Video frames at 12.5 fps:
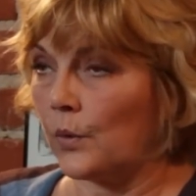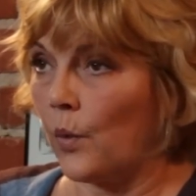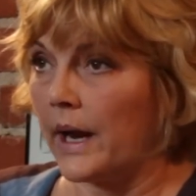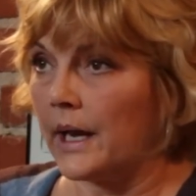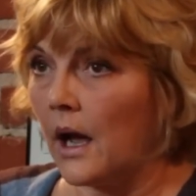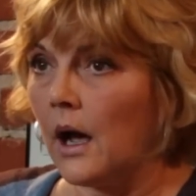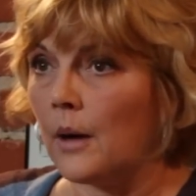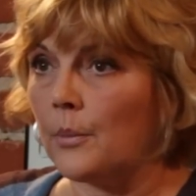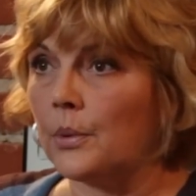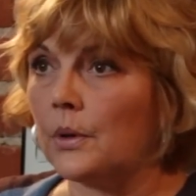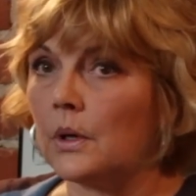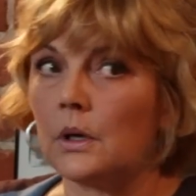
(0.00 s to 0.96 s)
wake
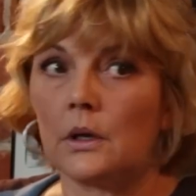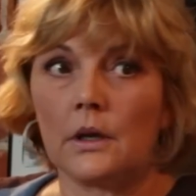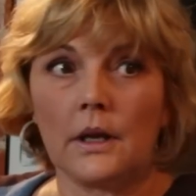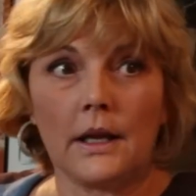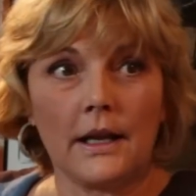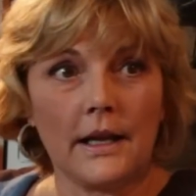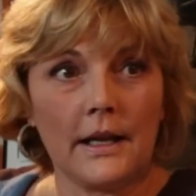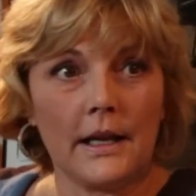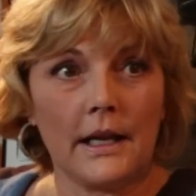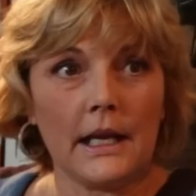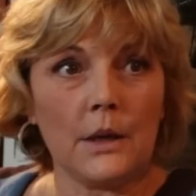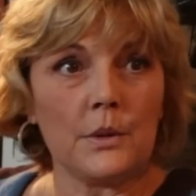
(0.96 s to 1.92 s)
up.
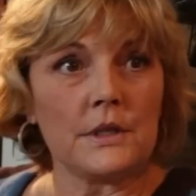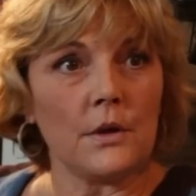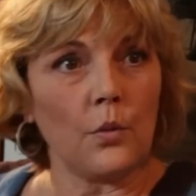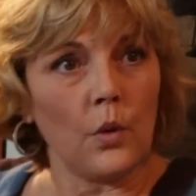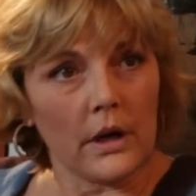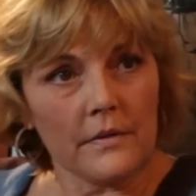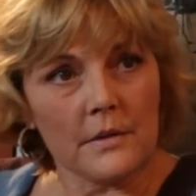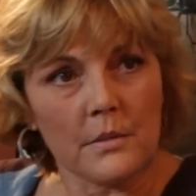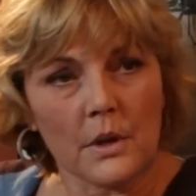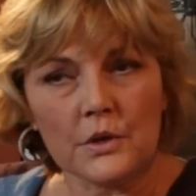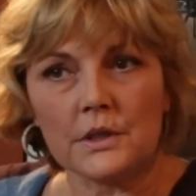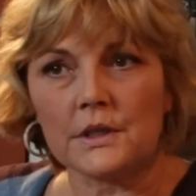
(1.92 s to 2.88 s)
It was one of the
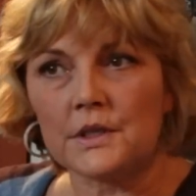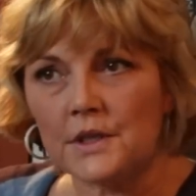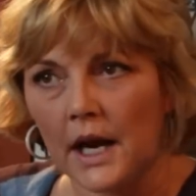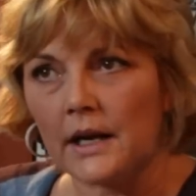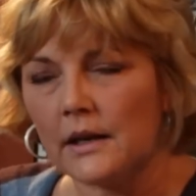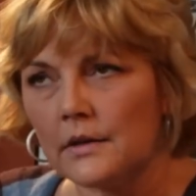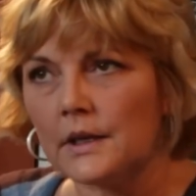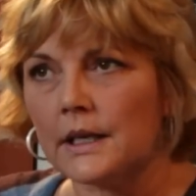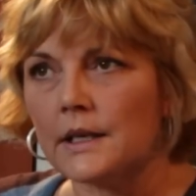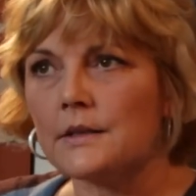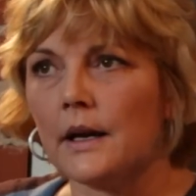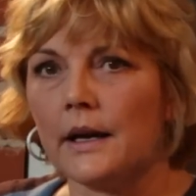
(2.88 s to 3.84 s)
most exciting
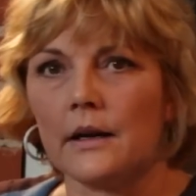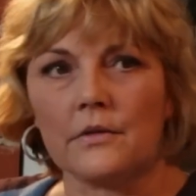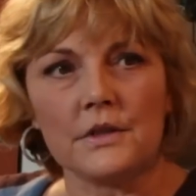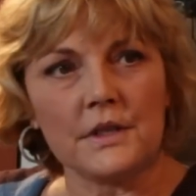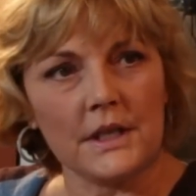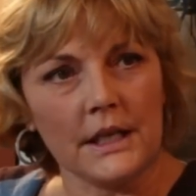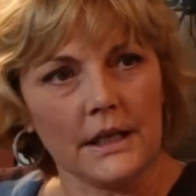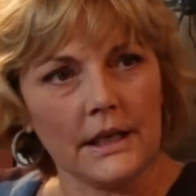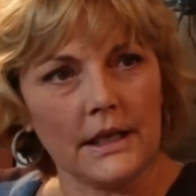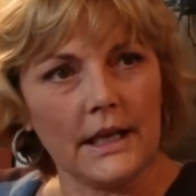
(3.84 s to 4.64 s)
things I'd ever seen.